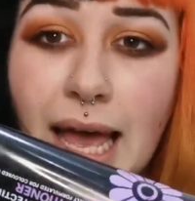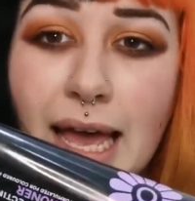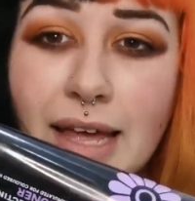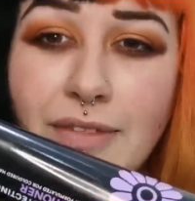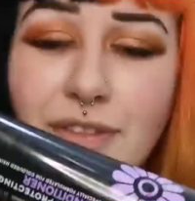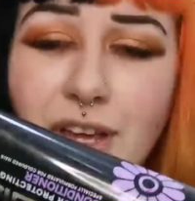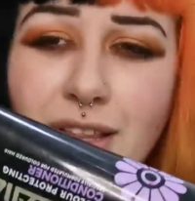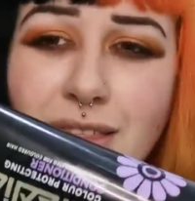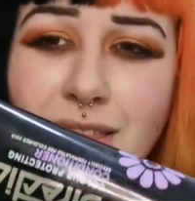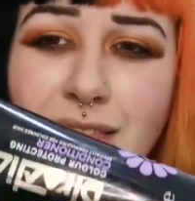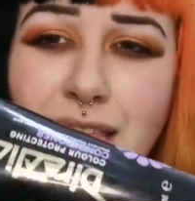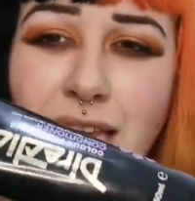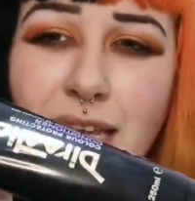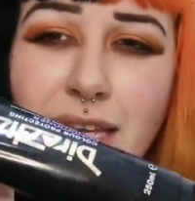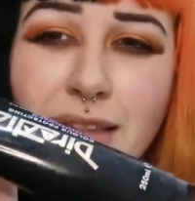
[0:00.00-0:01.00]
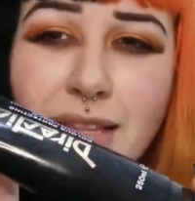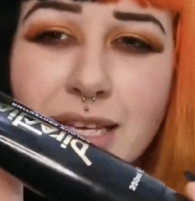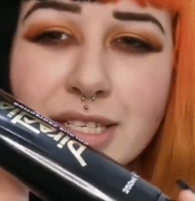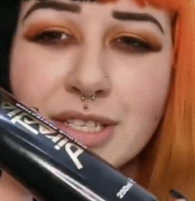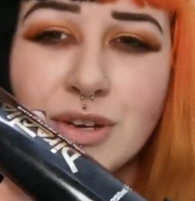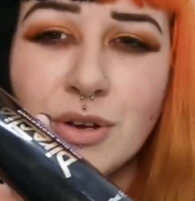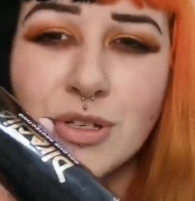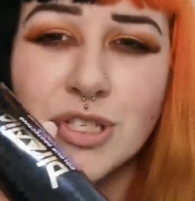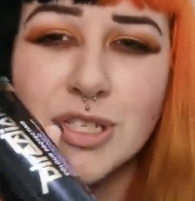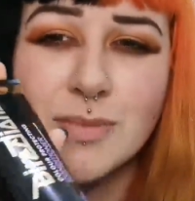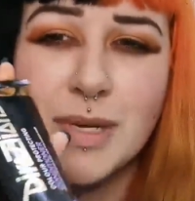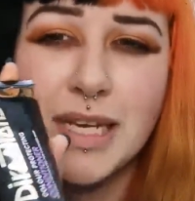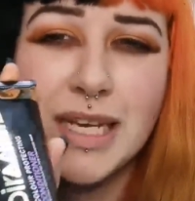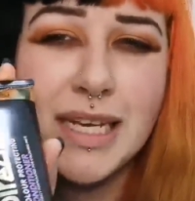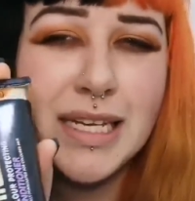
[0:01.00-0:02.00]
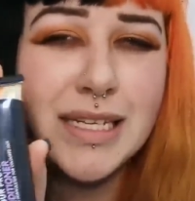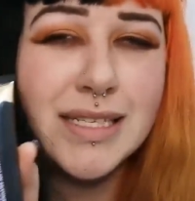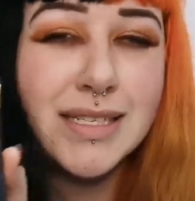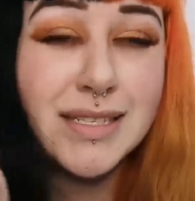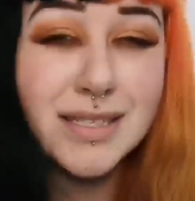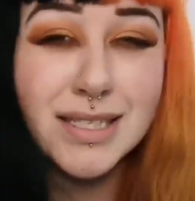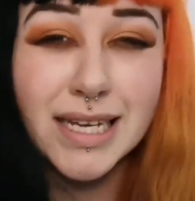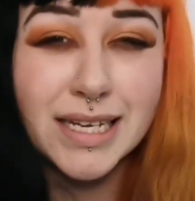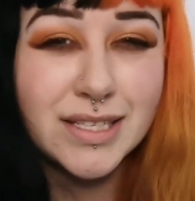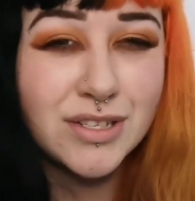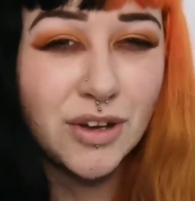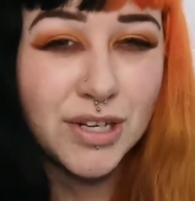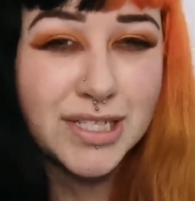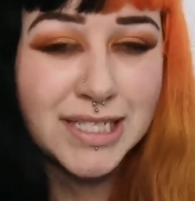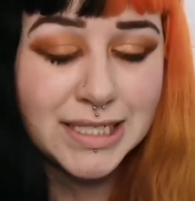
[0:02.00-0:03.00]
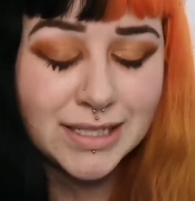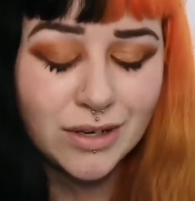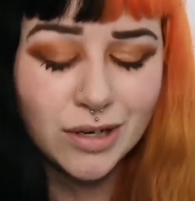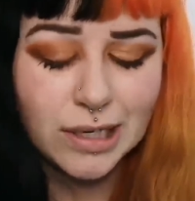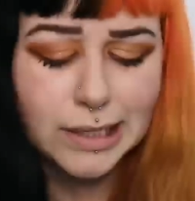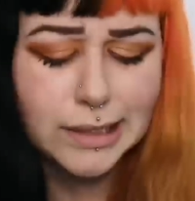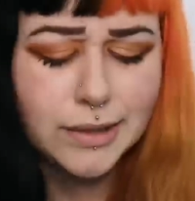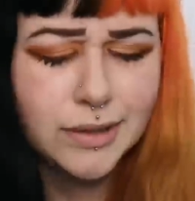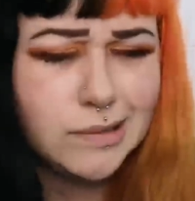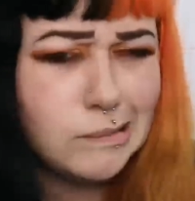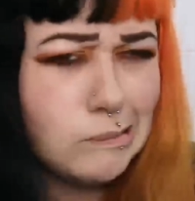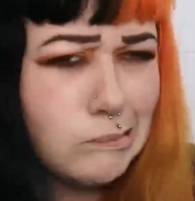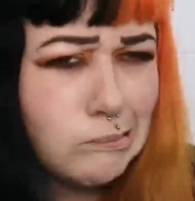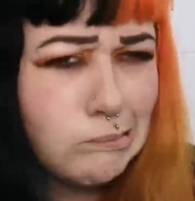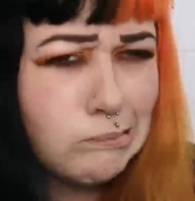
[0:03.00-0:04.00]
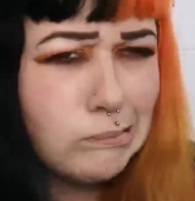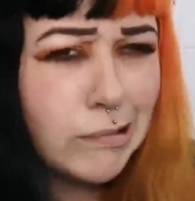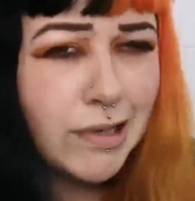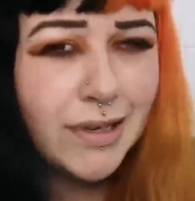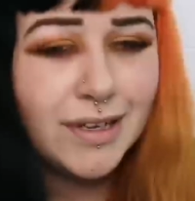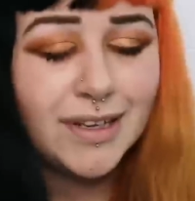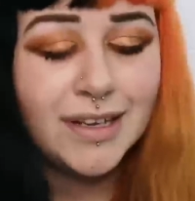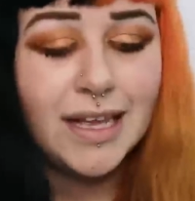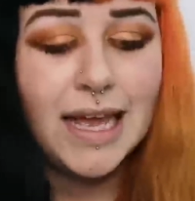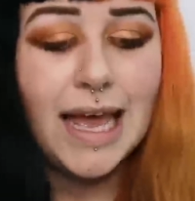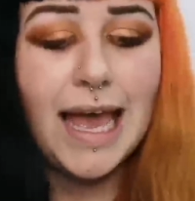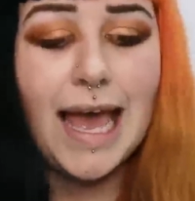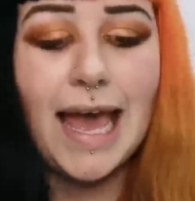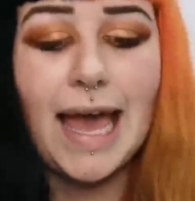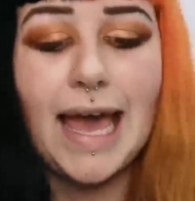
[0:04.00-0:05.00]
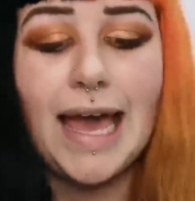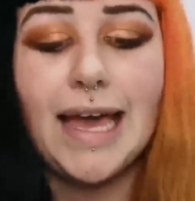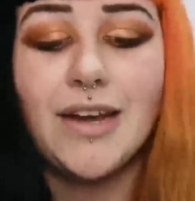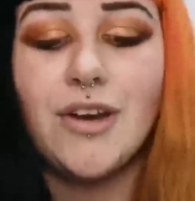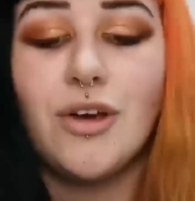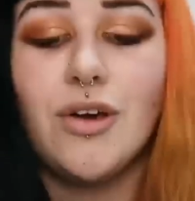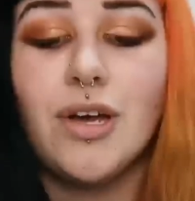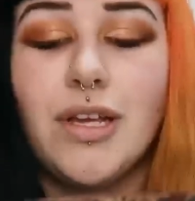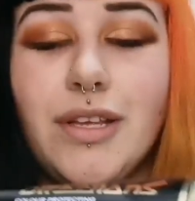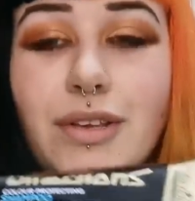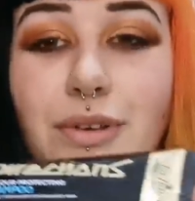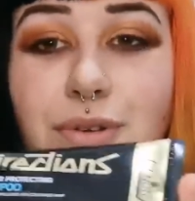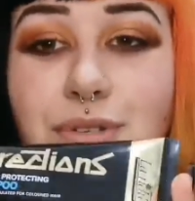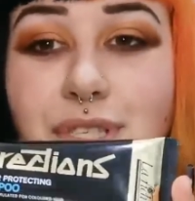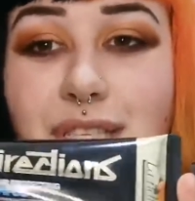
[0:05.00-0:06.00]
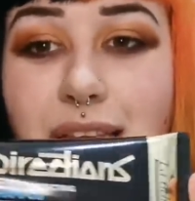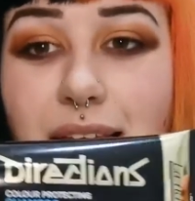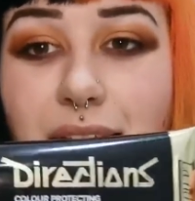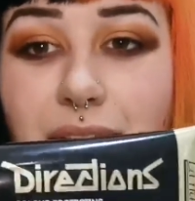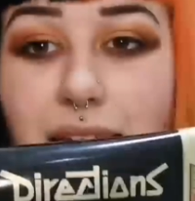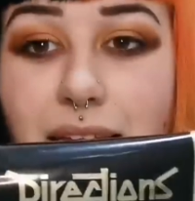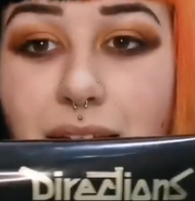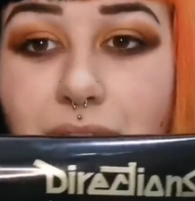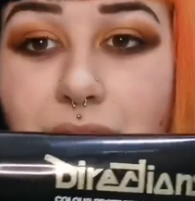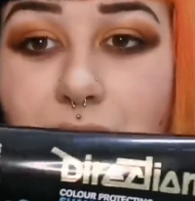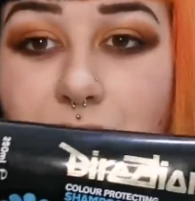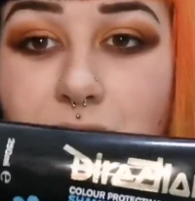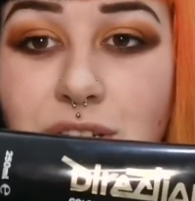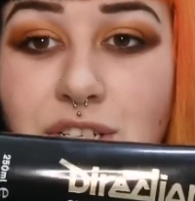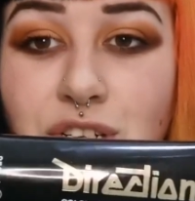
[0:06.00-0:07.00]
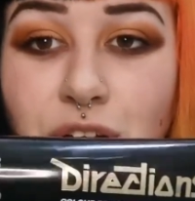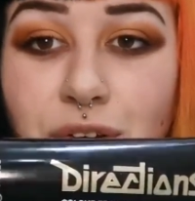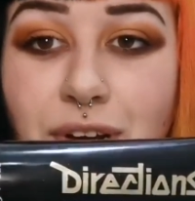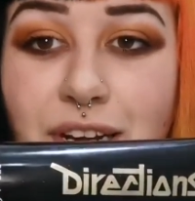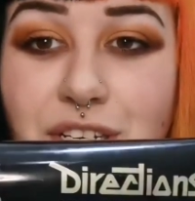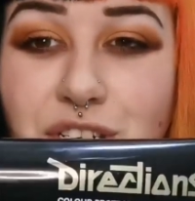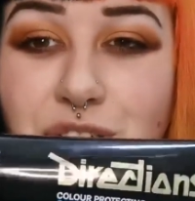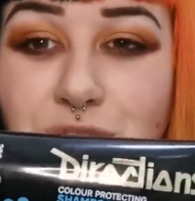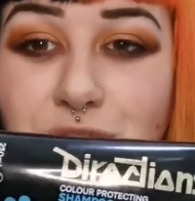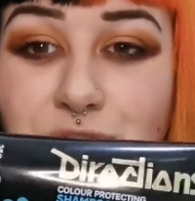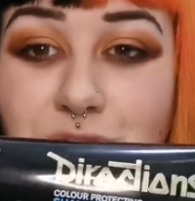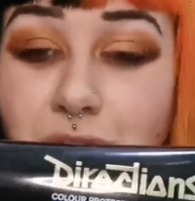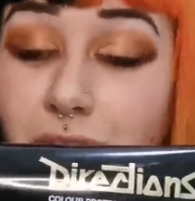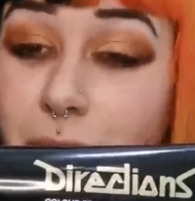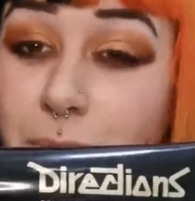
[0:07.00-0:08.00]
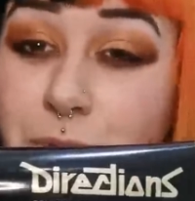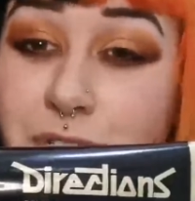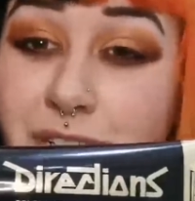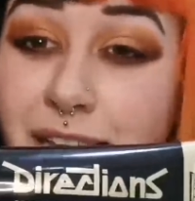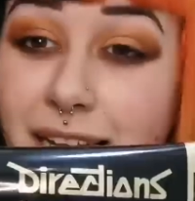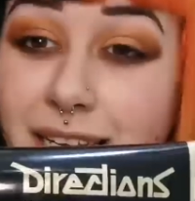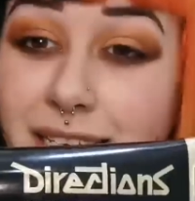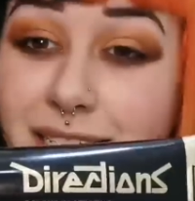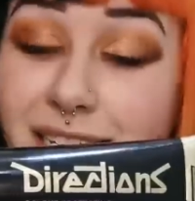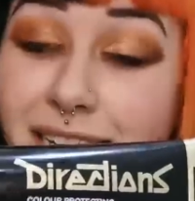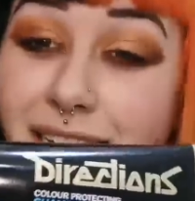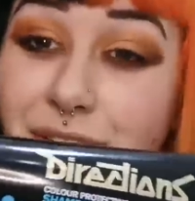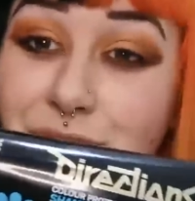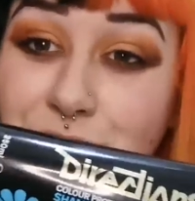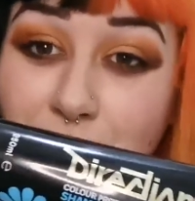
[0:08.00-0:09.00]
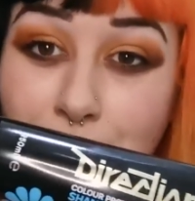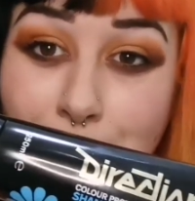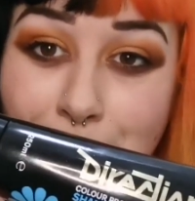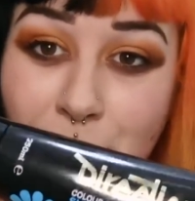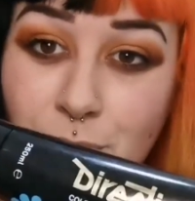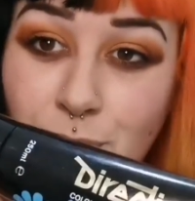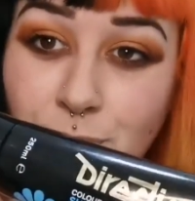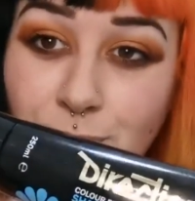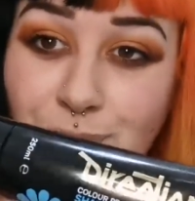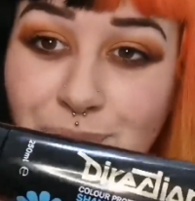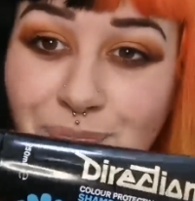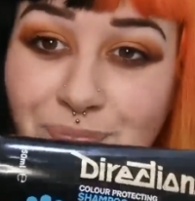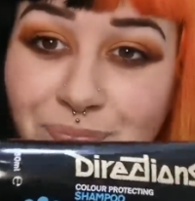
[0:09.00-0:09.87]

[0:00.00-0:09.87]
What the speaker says: And I think this cost me $6.99. And I use the Directions Colour Protecting Shampoo.